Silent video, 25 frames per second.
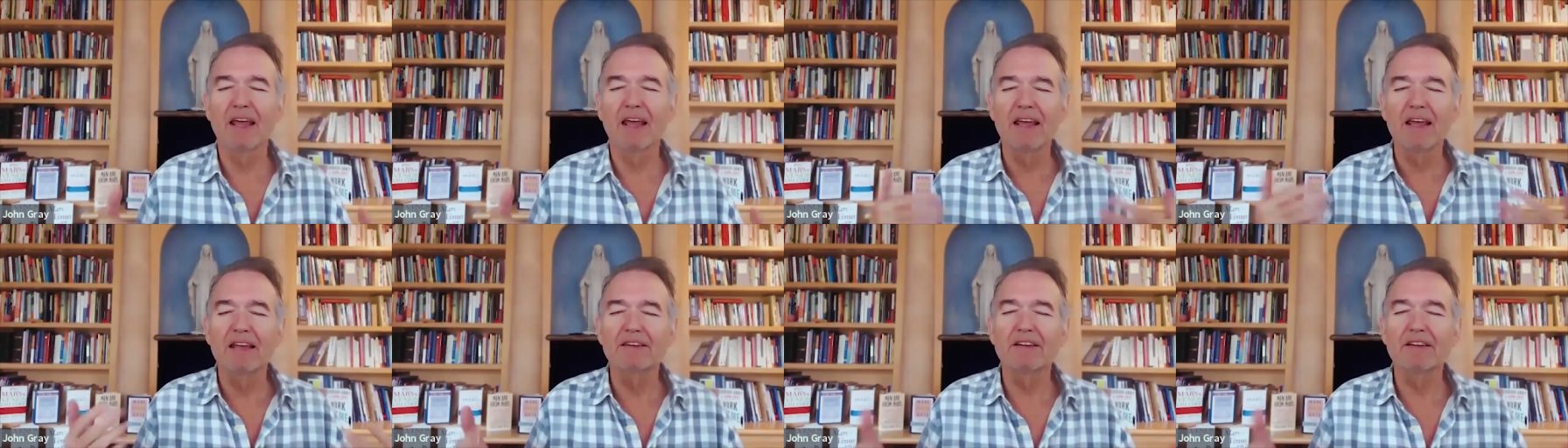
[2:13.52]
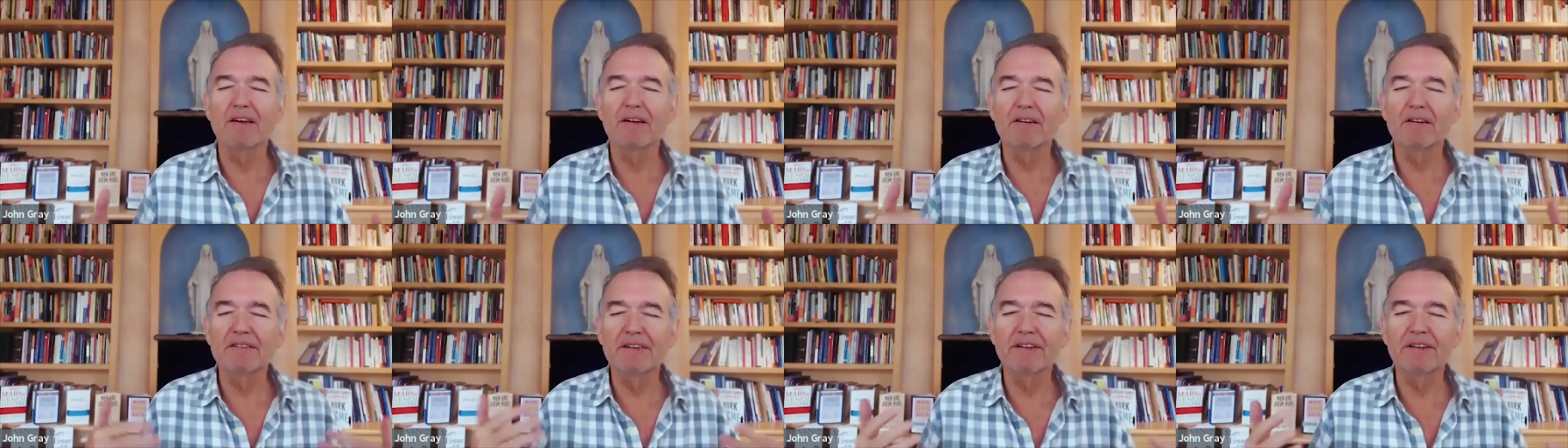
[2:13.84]

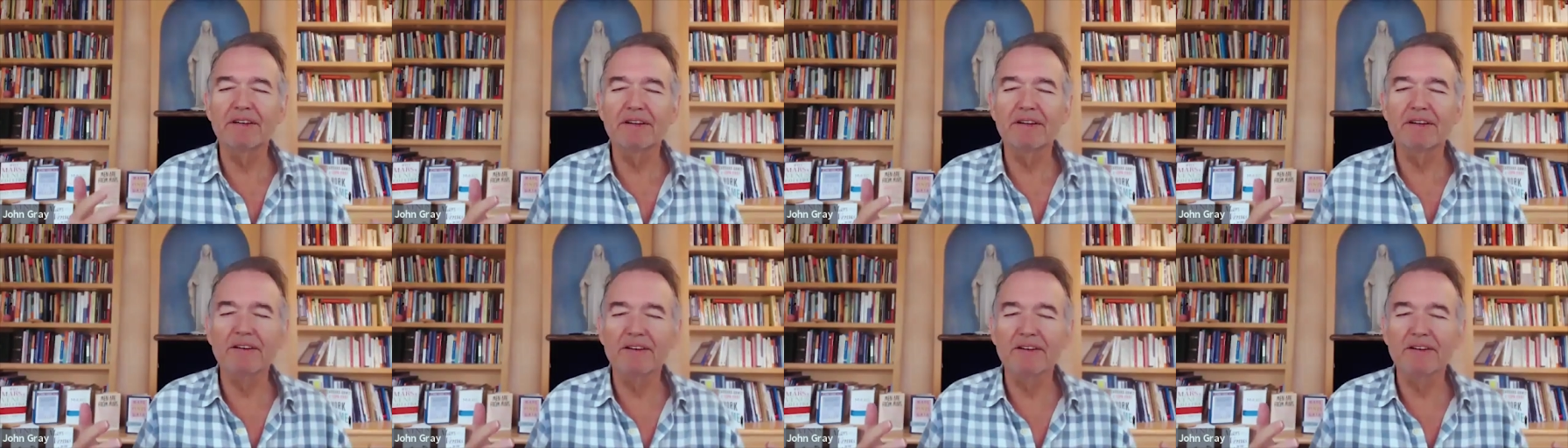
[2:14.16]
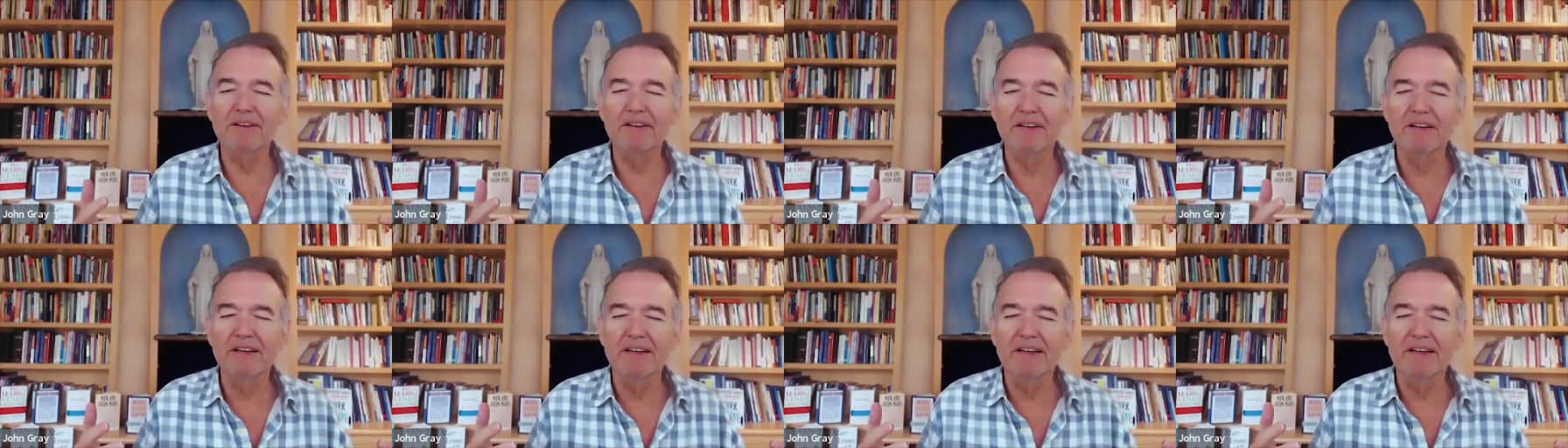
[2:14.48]
to, to
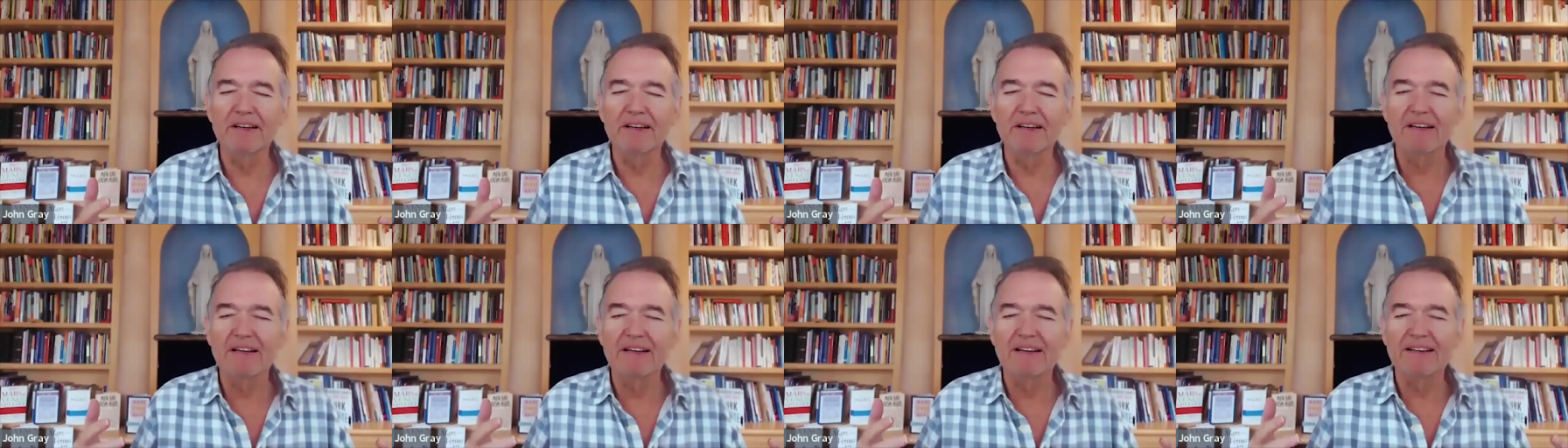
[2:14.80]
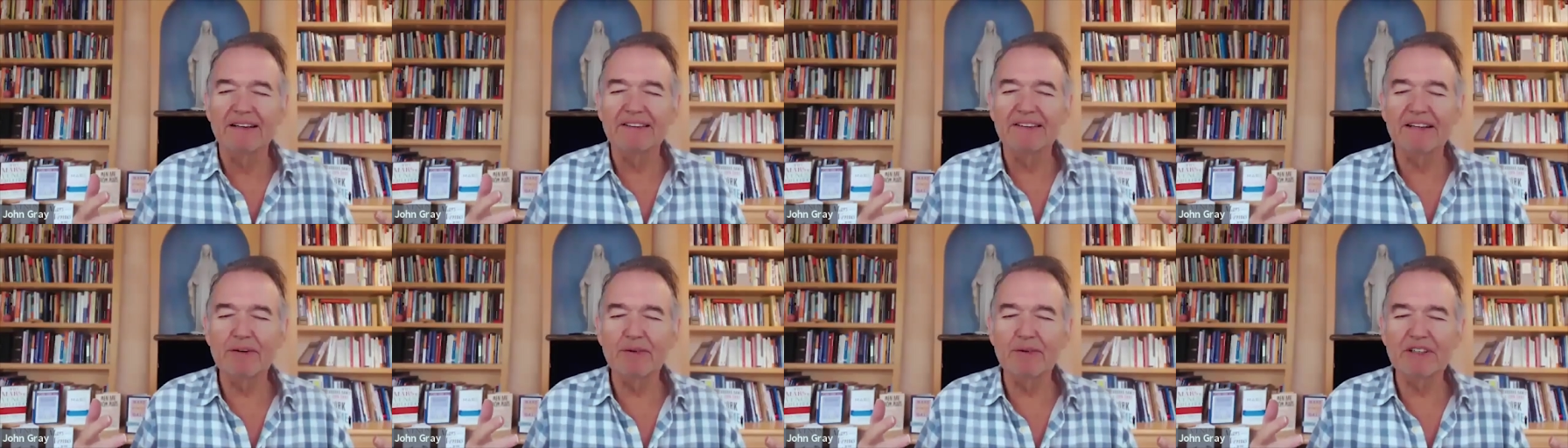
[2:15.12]

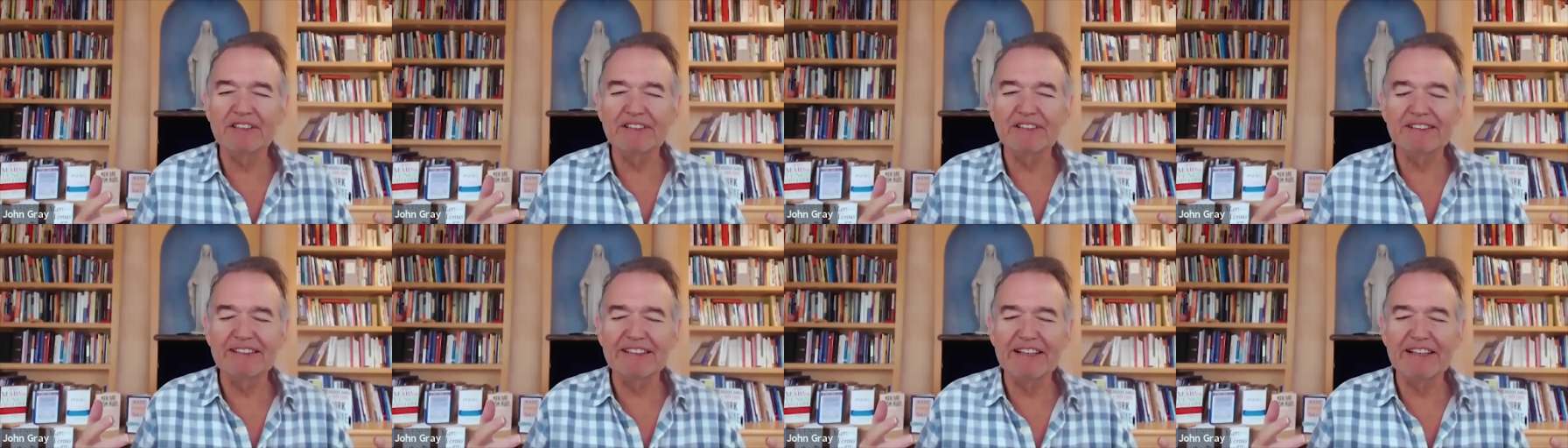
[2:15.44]
she was